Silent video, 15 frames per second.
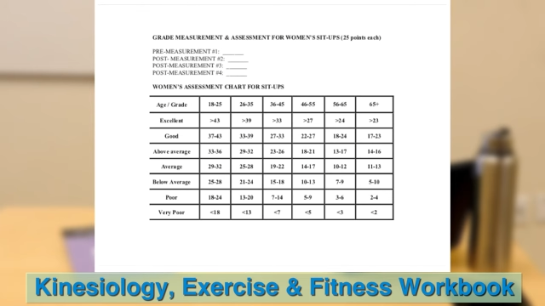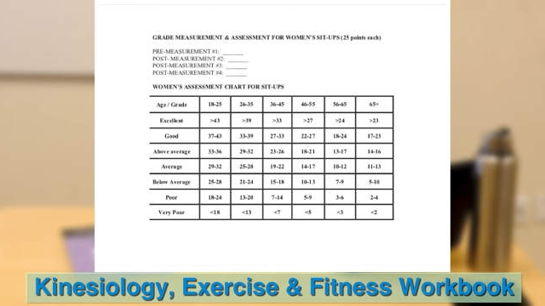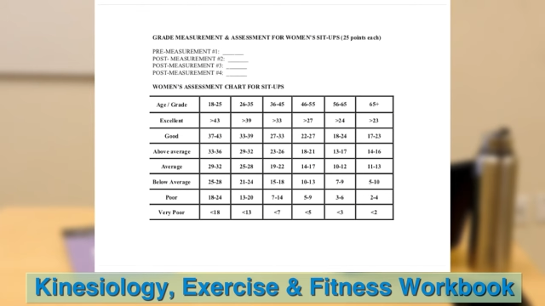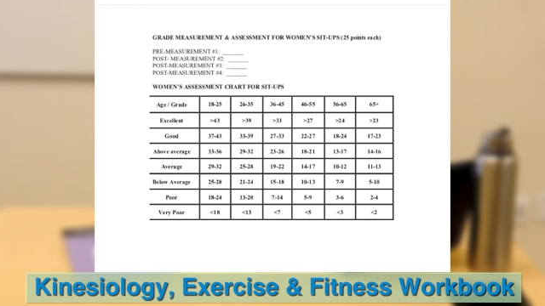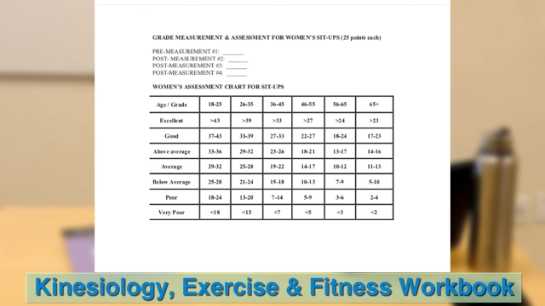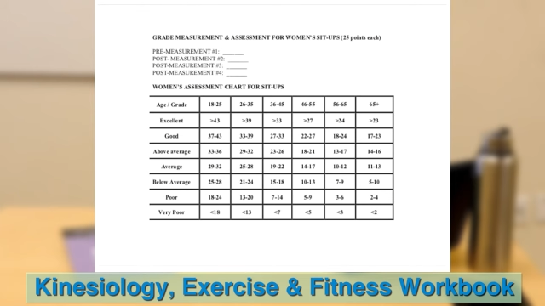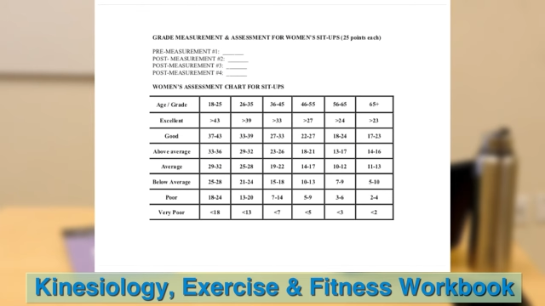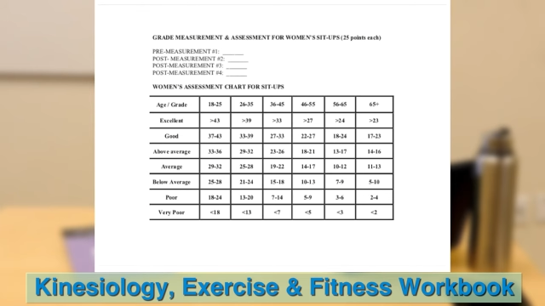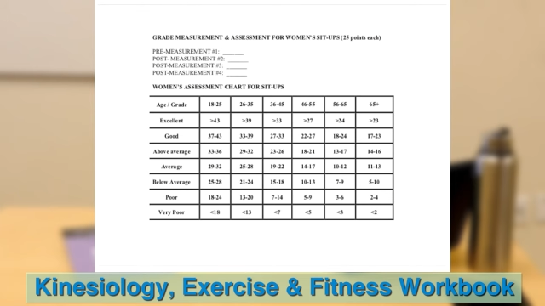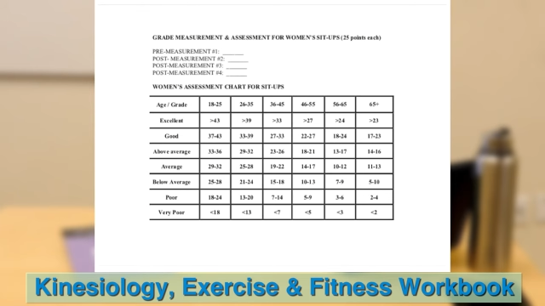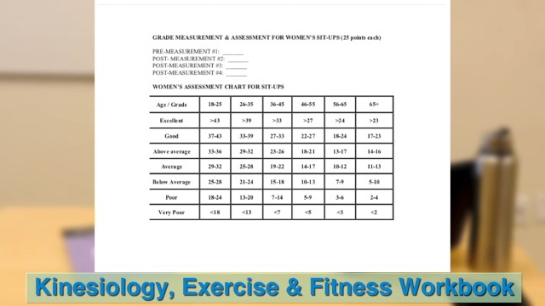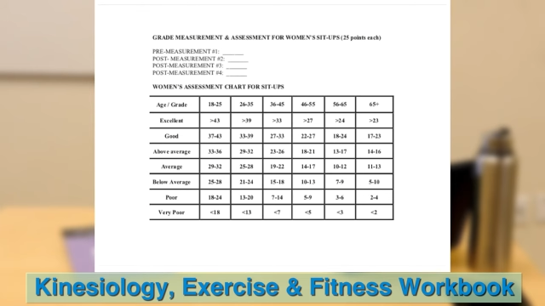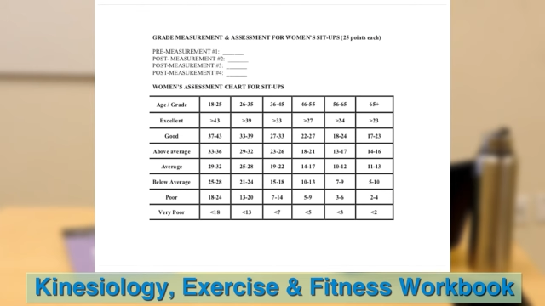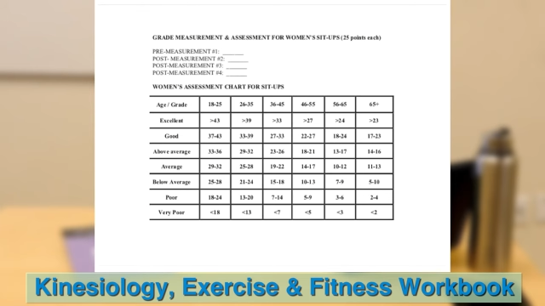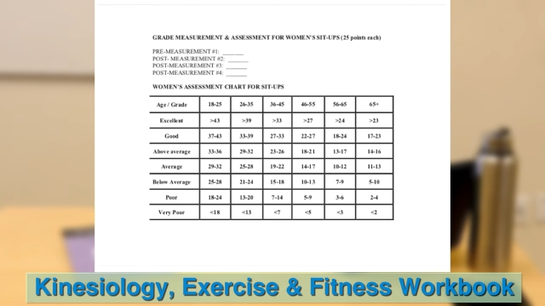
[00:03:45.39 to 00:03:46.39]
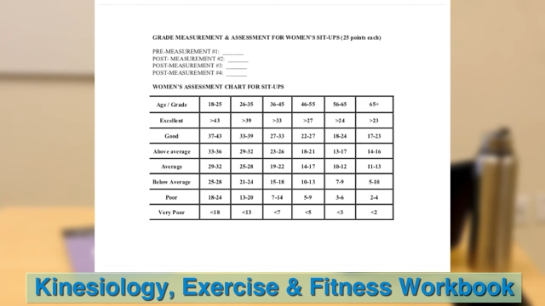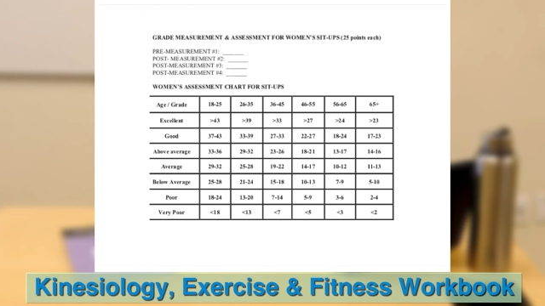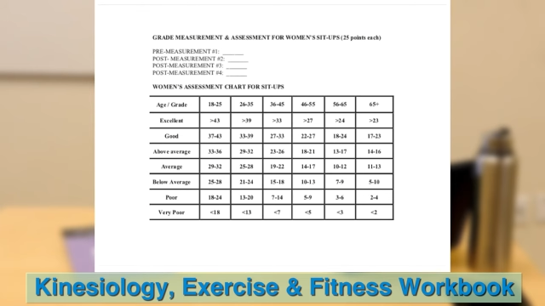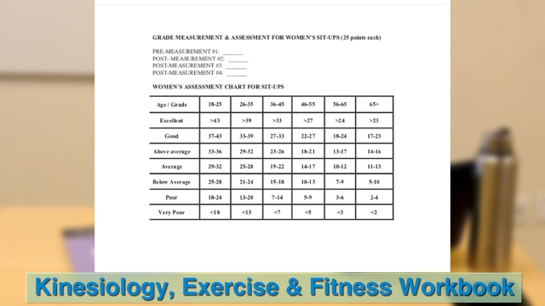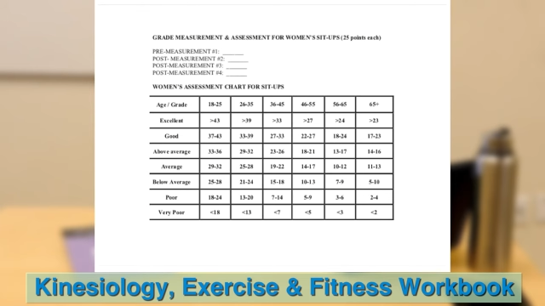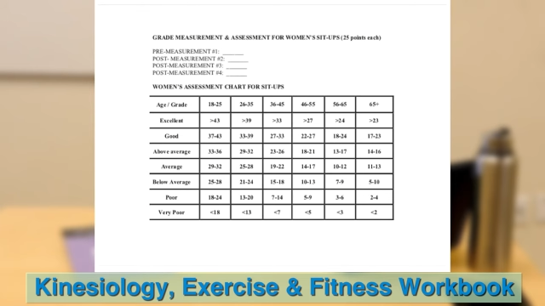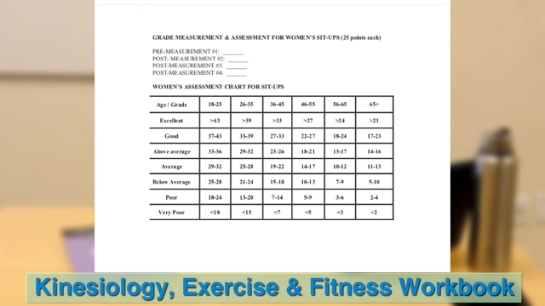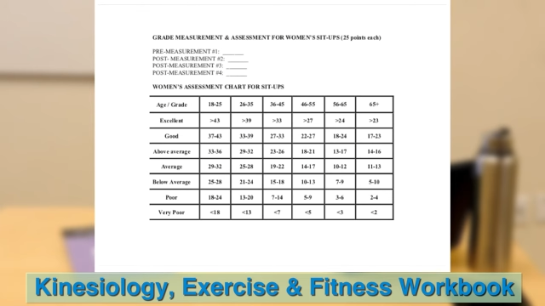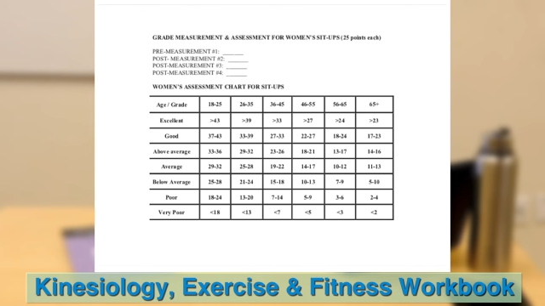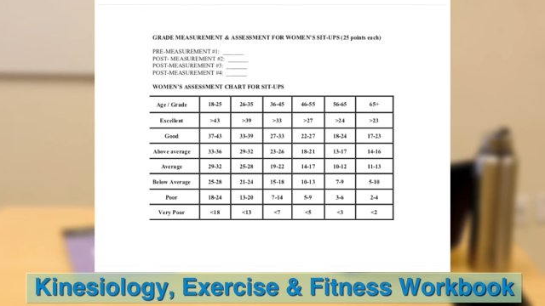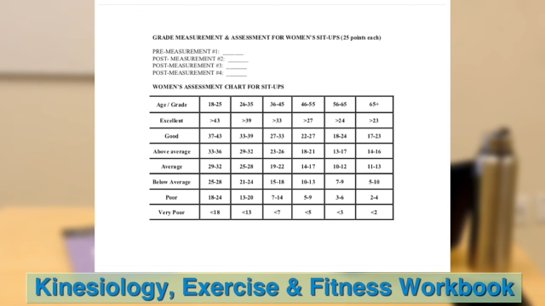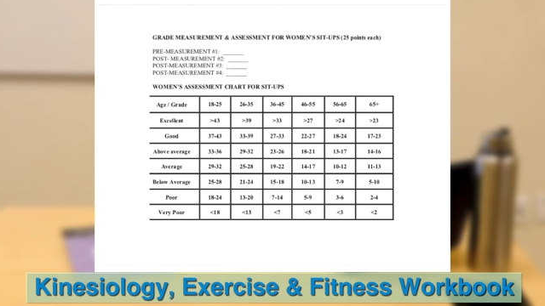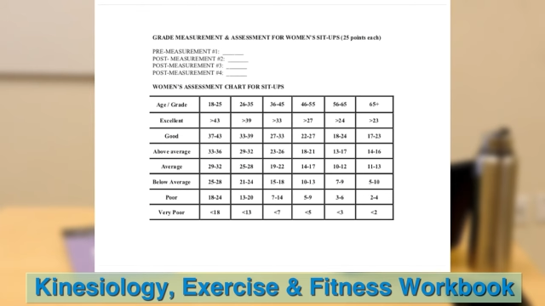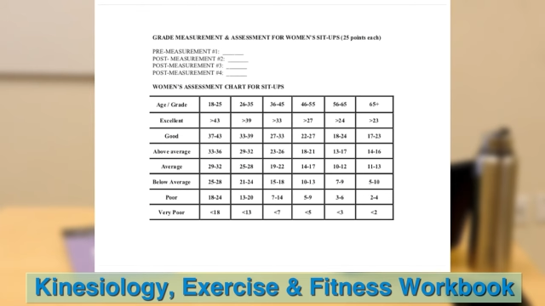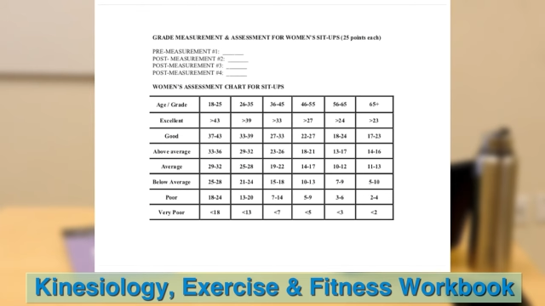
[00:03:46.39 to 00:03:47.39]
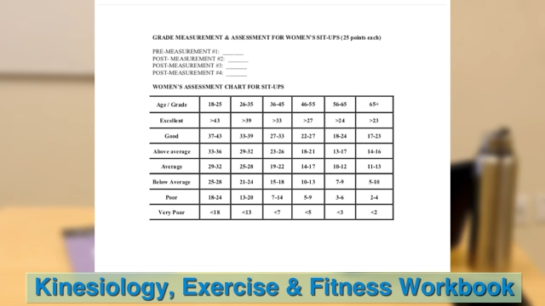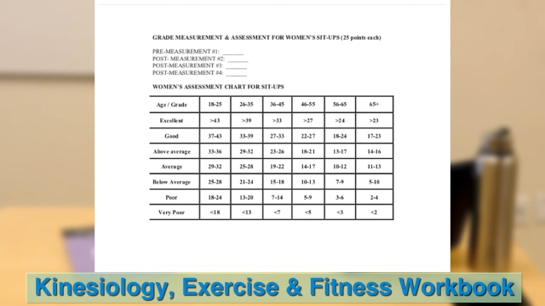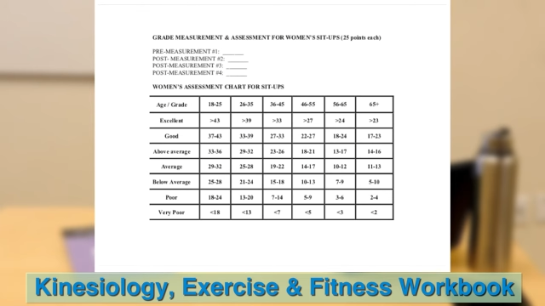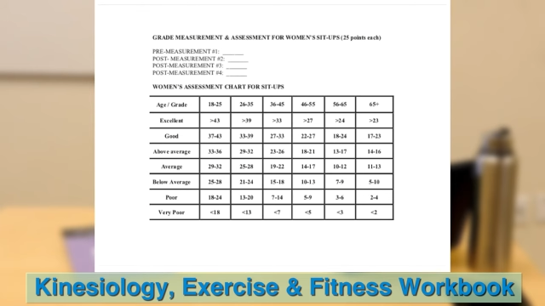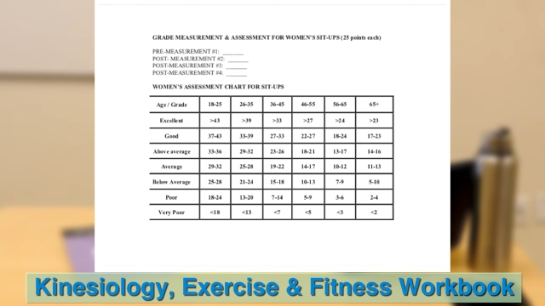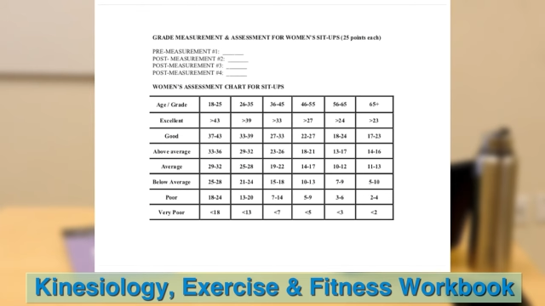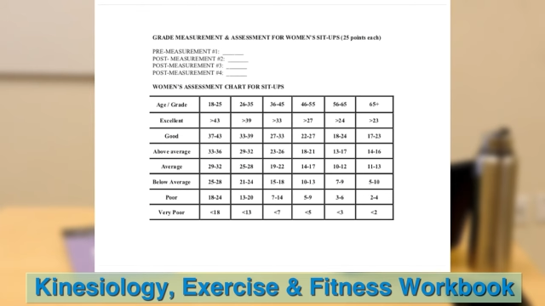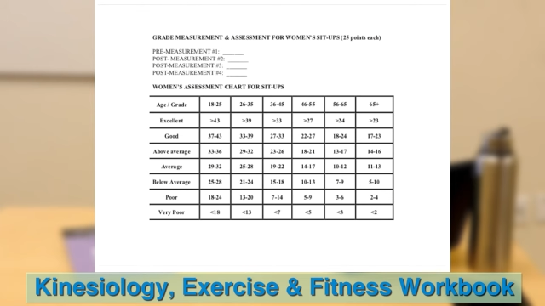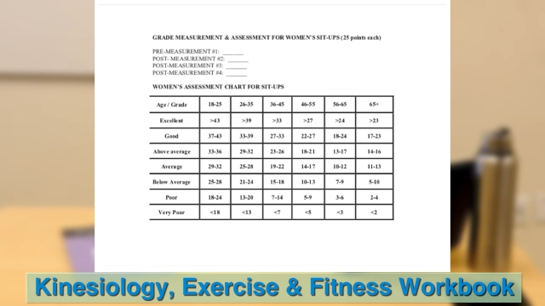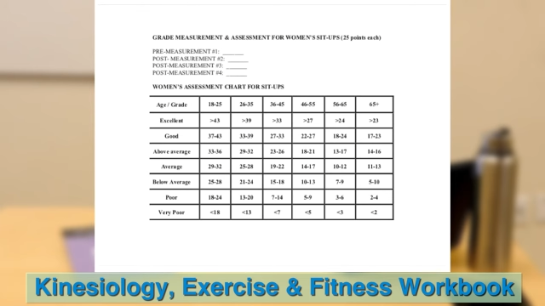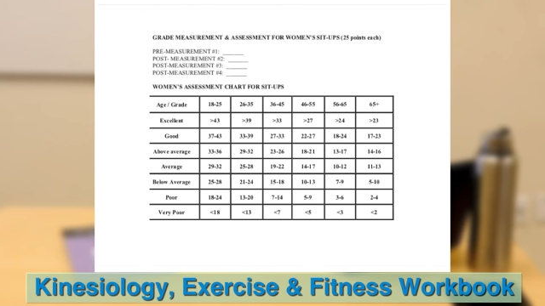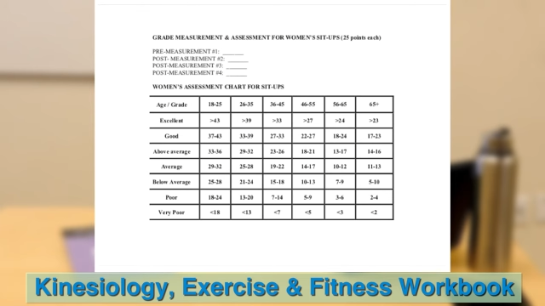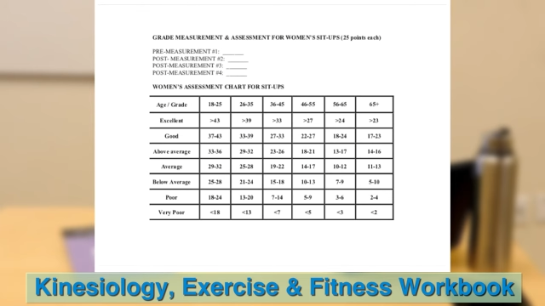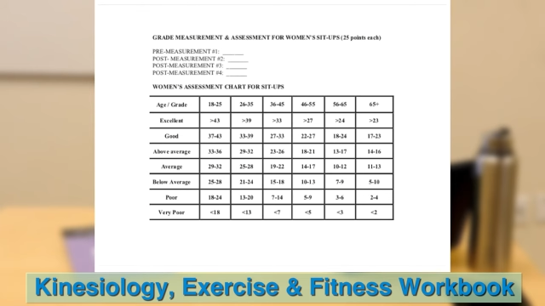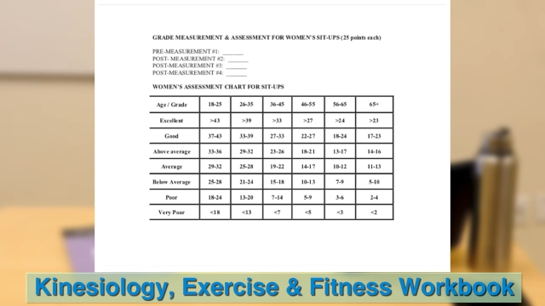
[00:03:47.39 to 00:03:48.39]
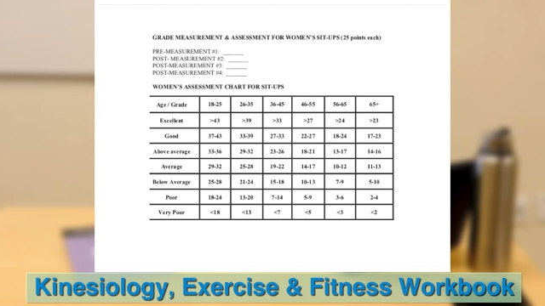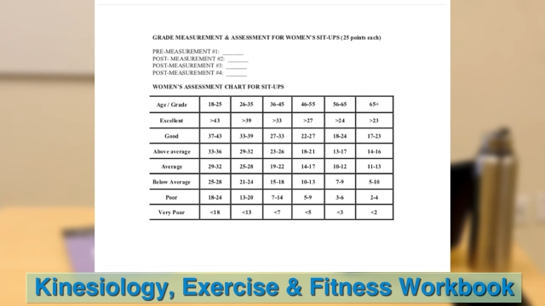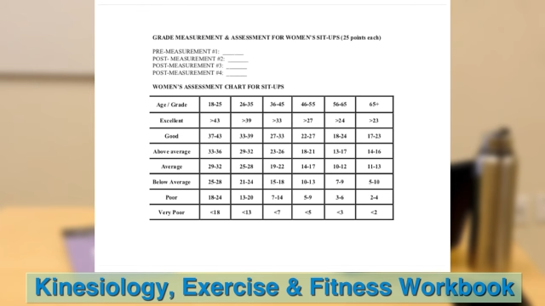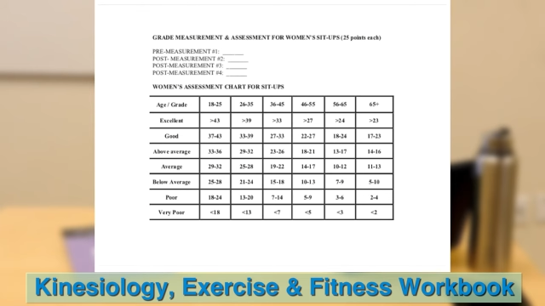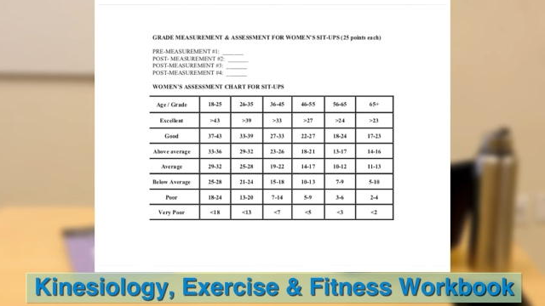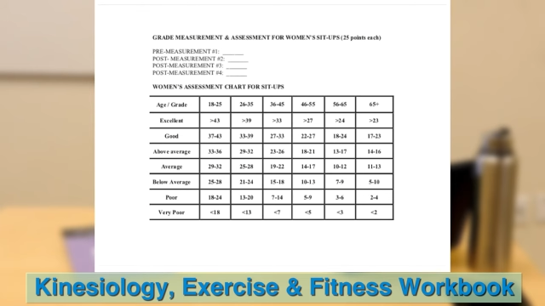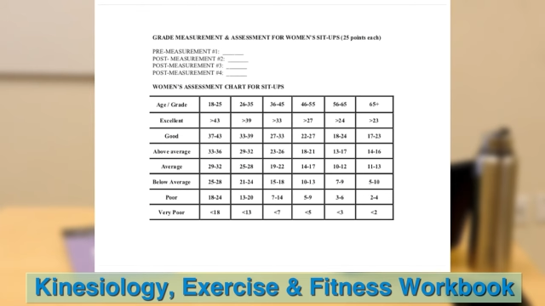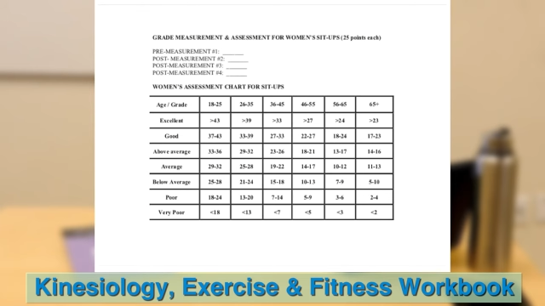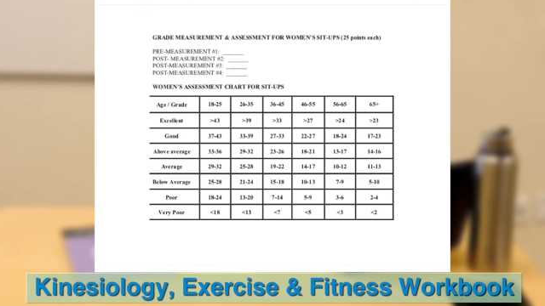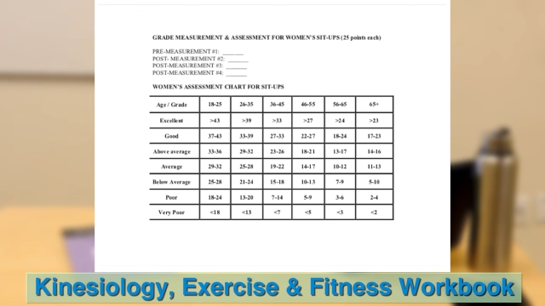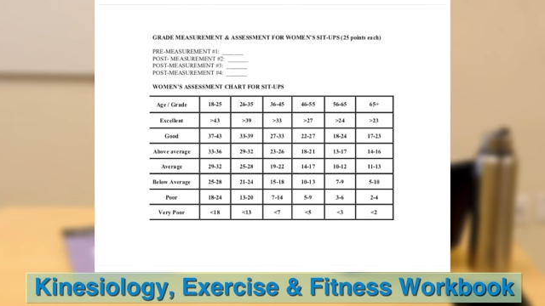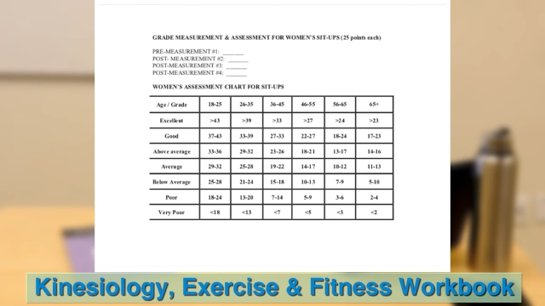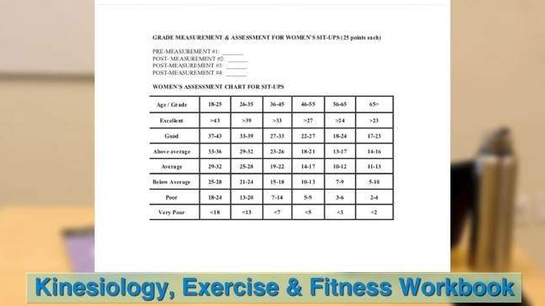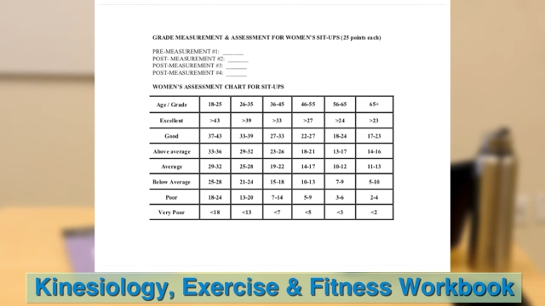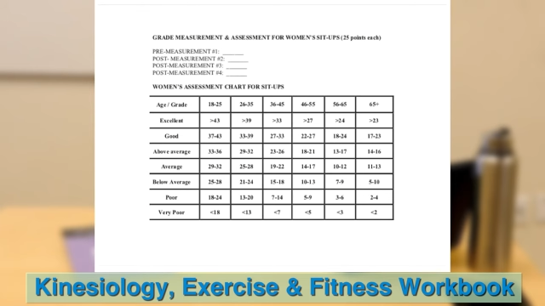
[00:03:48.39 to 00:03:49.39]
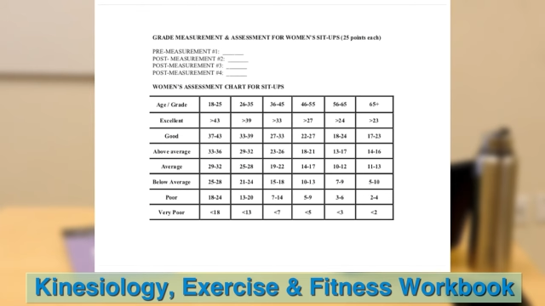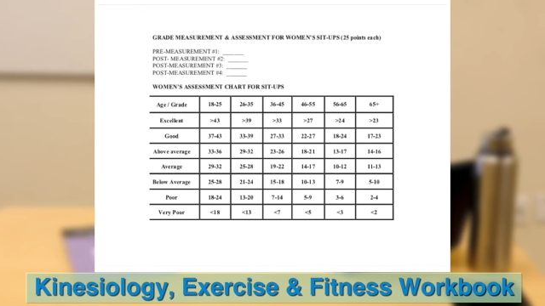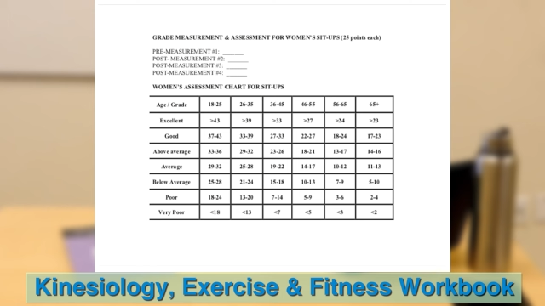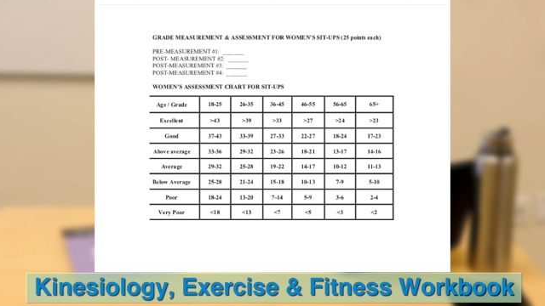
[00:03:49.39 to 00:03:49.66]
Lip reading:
Nobody's mouth can be seen.